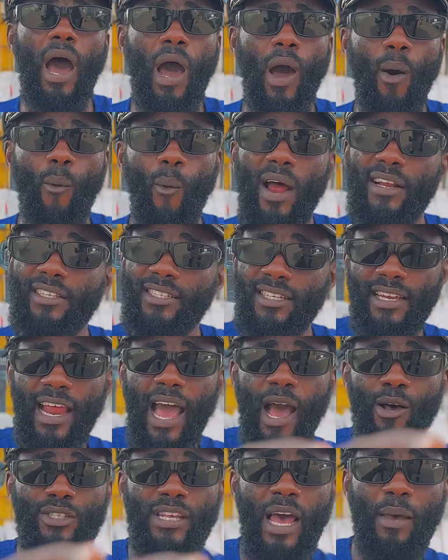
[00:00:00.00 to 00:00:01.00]
One thing
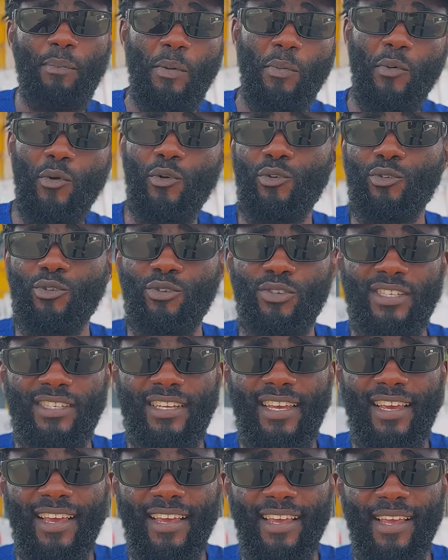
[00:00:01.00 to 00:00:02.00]
Hausa people used to
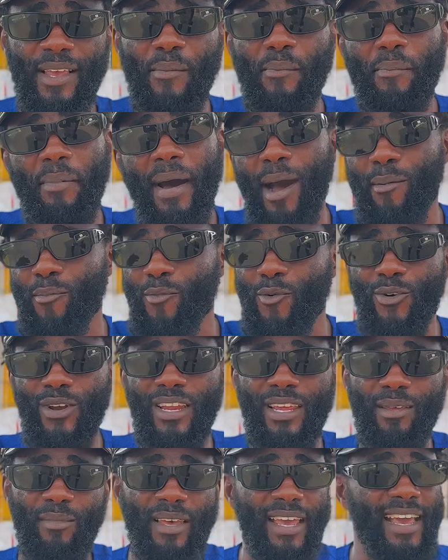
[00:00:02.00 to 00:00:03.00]
say, Imba
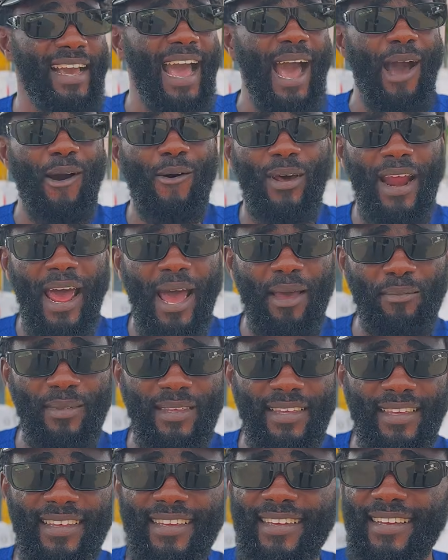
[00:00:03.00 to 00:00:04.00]
buli me
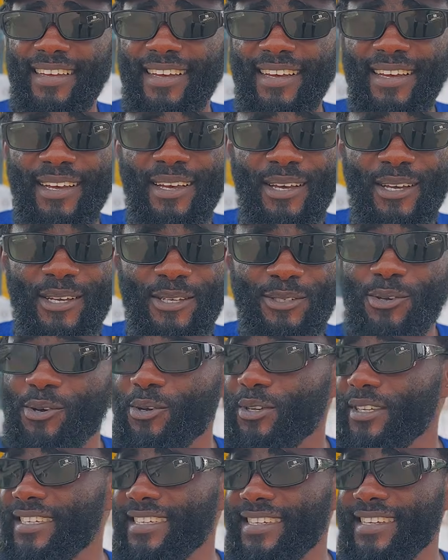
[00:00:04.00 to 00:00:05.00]
kaurami. So
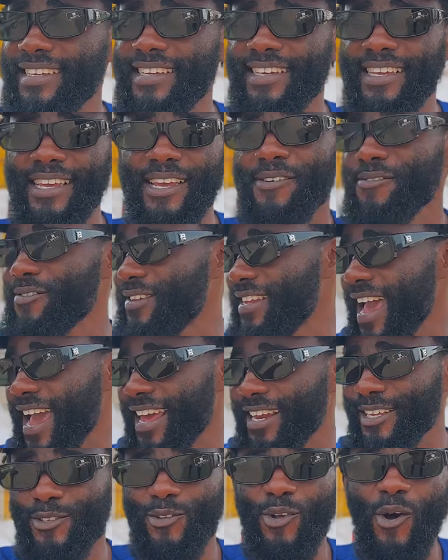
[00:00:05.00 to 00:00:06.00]
you see, if
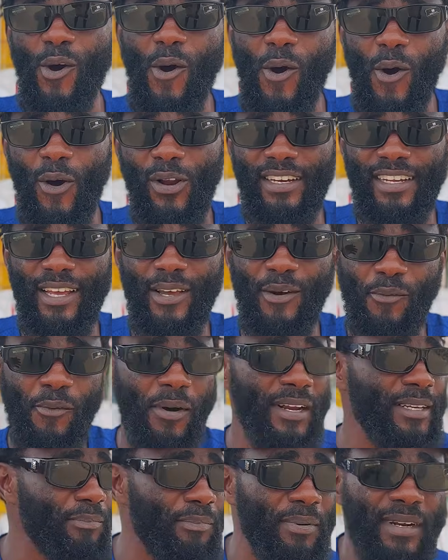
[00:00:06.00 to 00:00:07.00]
there is no hole, then
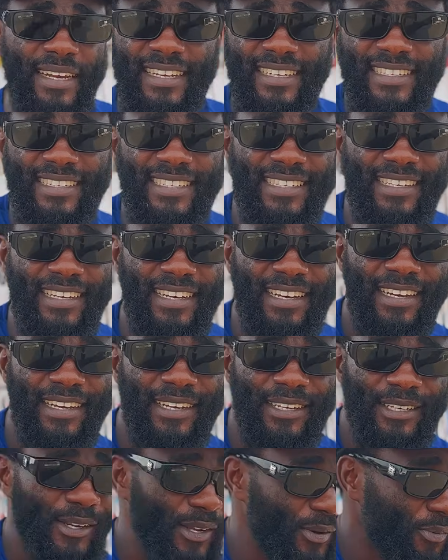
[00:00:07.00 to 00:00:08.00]
what brings
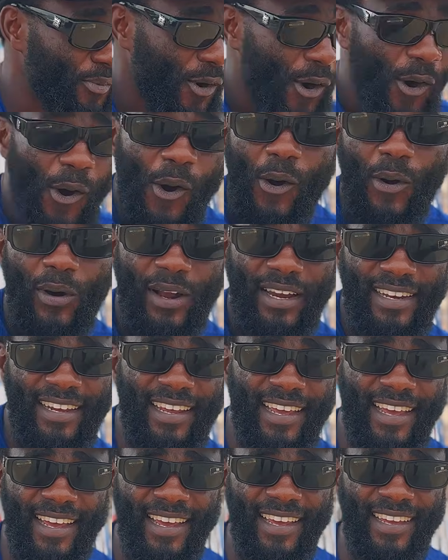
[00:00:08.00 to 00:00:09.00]
the hole
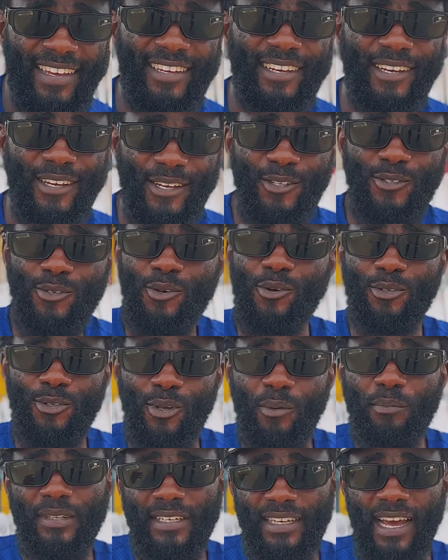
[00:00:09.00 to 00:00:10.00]
there? So
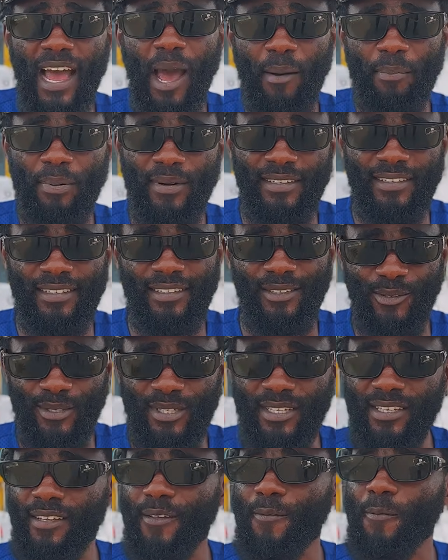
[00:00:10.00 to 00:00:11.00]
something happened, you
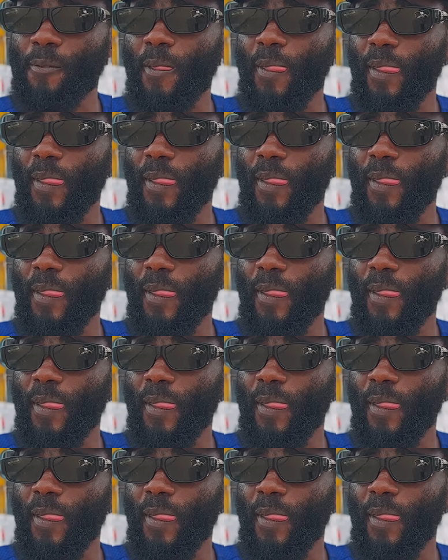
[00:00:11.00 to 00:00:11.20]
see?